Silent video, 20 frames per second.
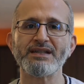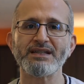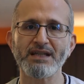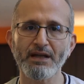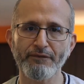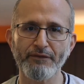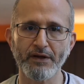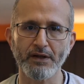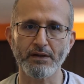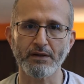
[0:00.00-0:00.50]

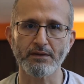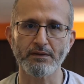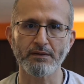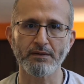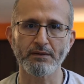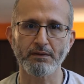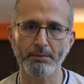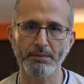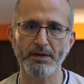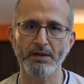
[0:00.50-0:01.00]
difficult
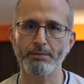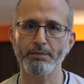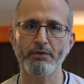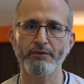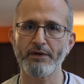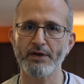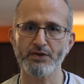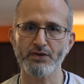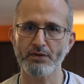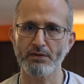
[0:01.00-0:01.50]
to be a
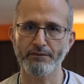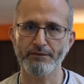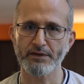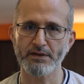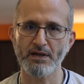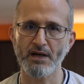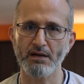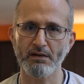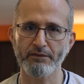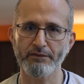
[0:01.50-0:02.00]
professional
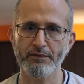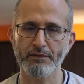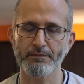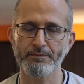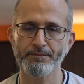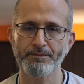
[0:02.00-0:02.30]
photographer